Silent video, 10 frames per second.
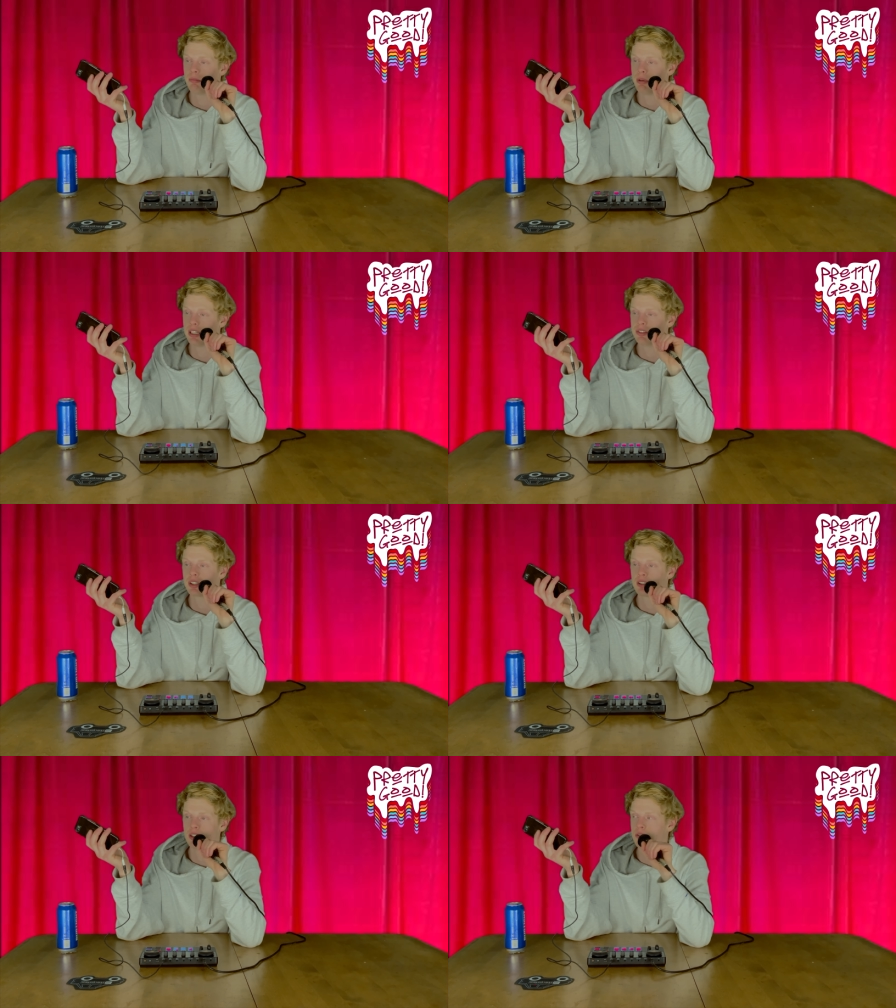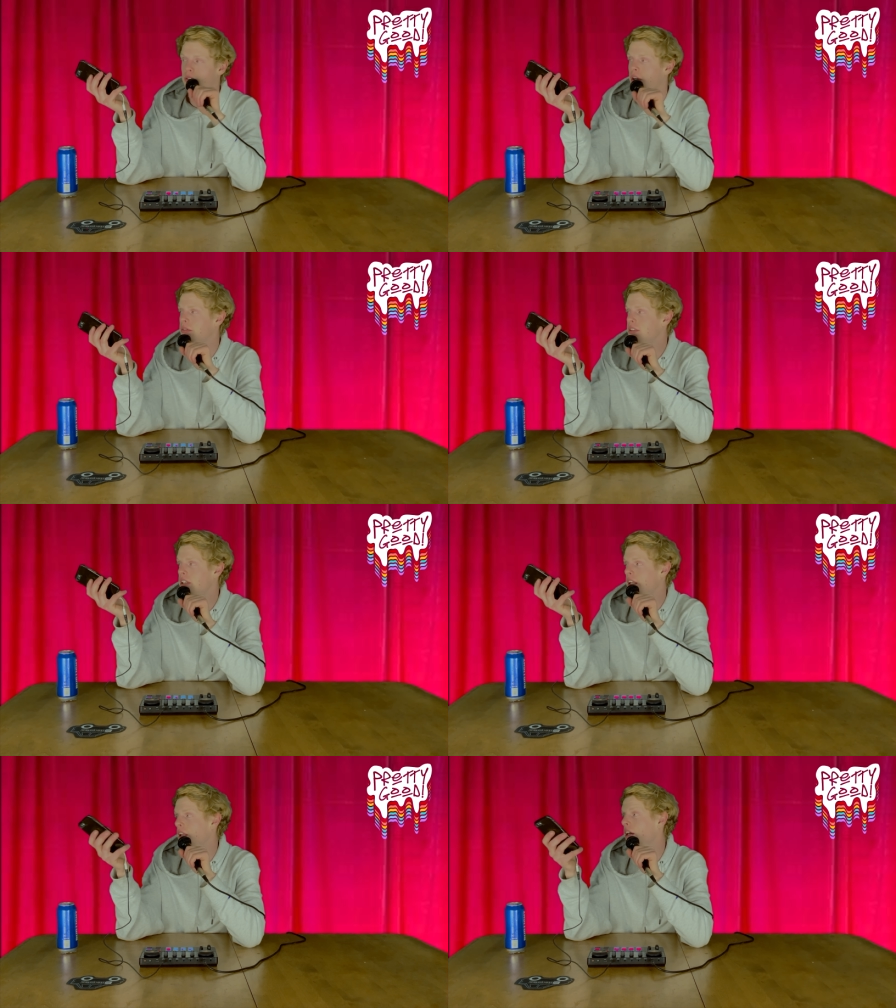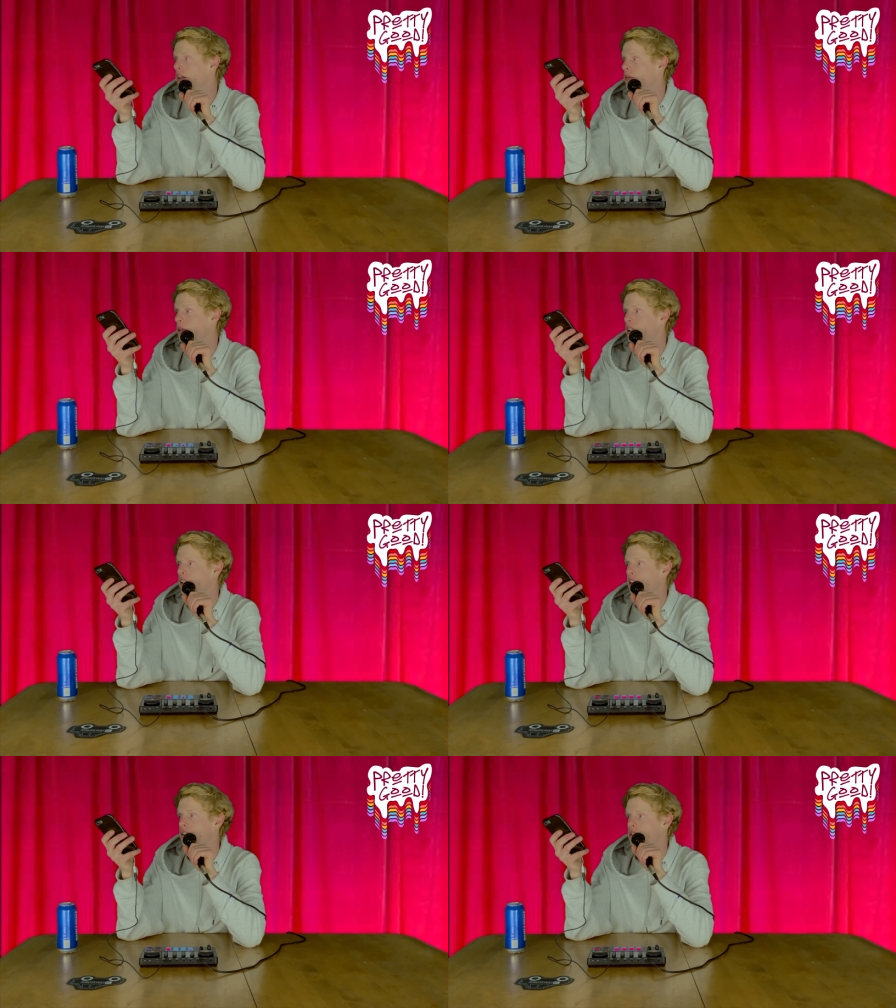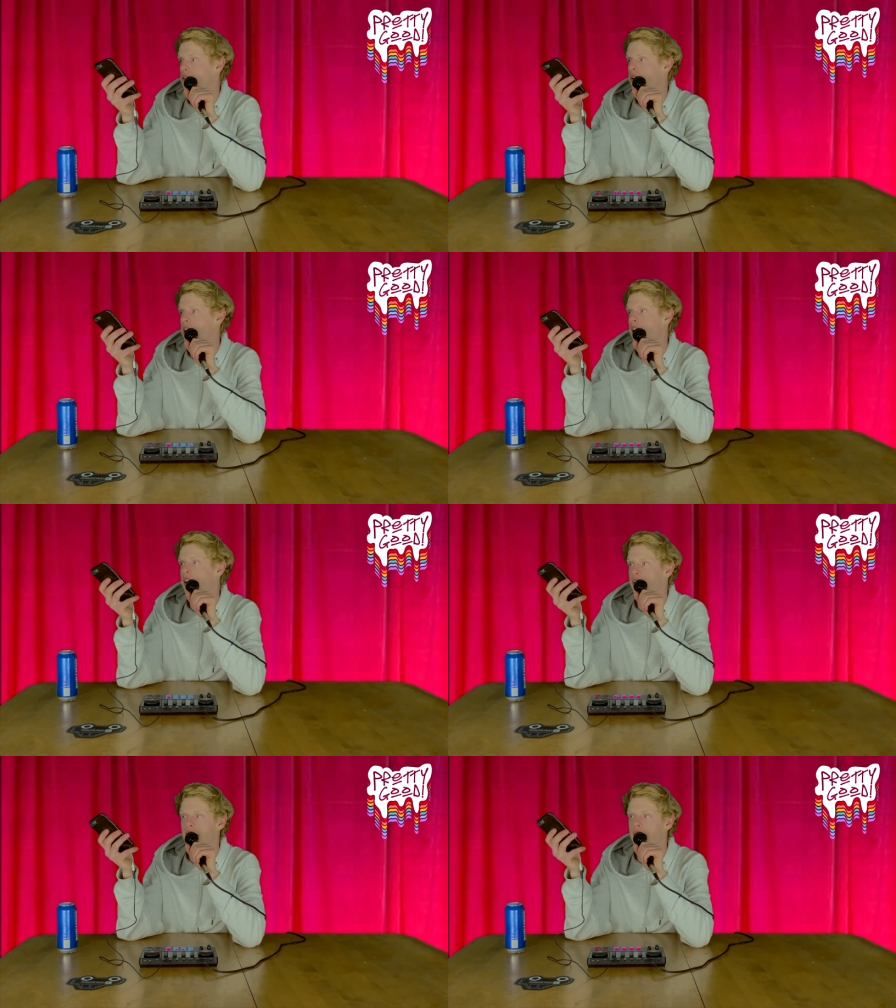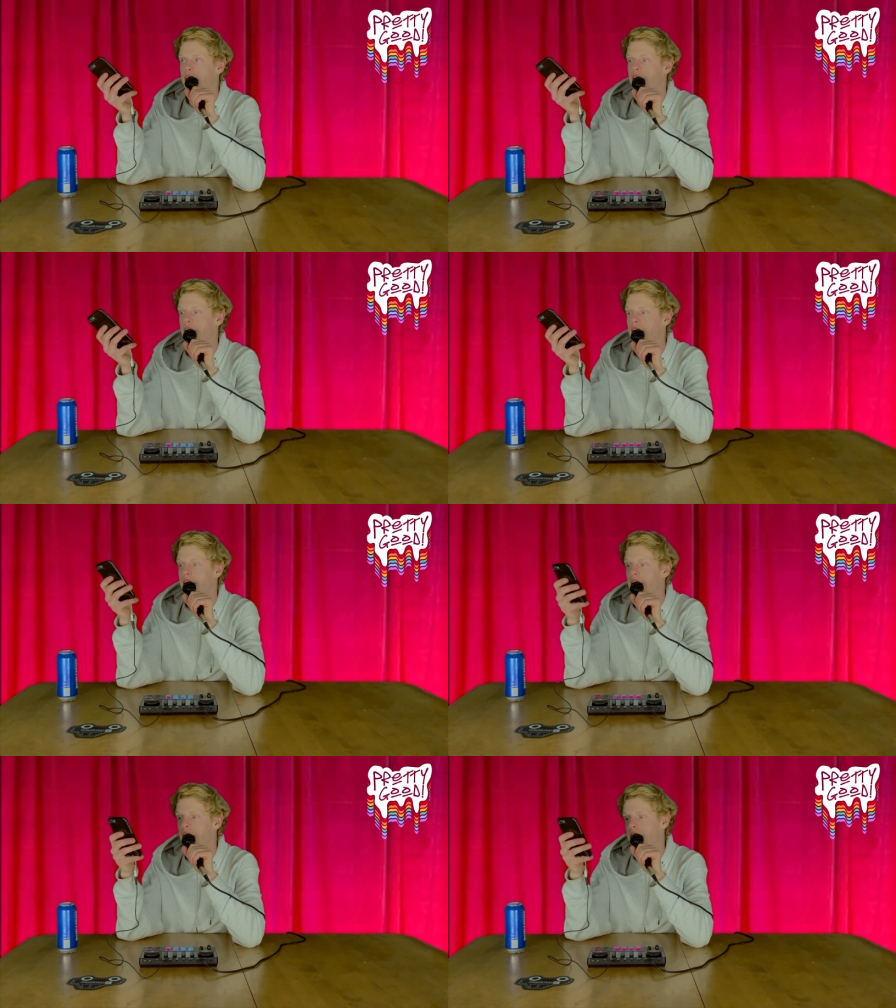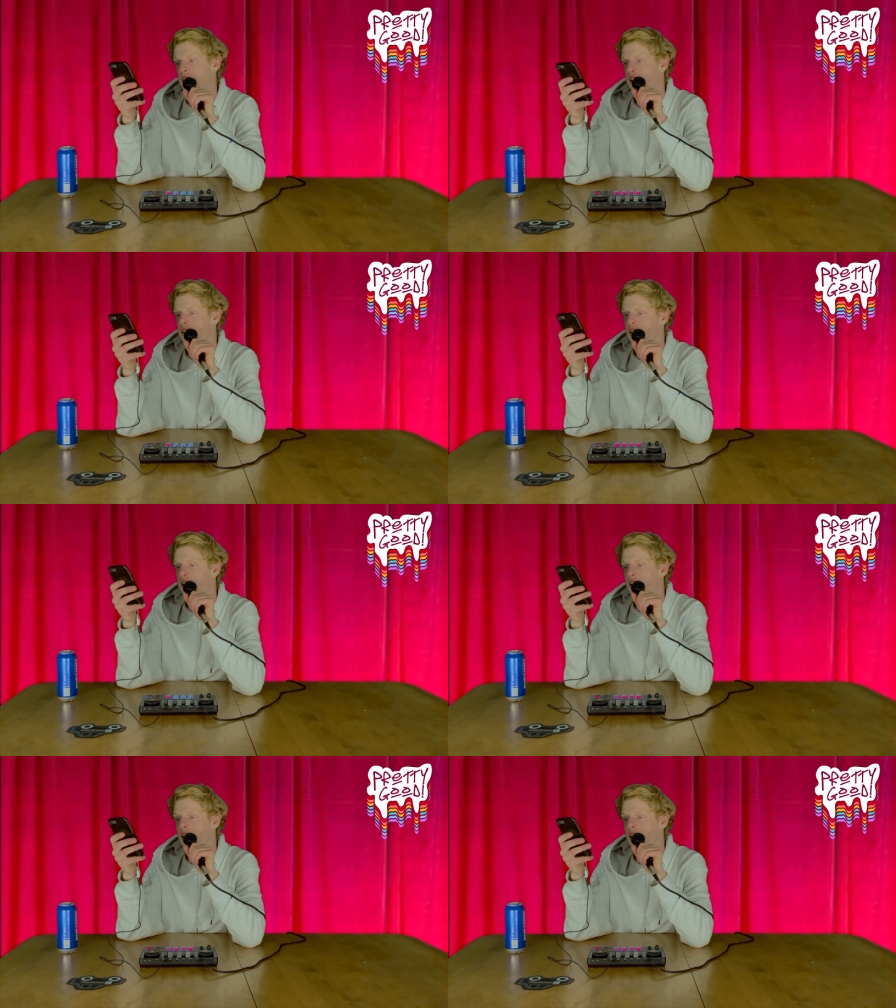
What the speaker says: Basically, you've grown to not like them, and then they do anything, and you don't like it.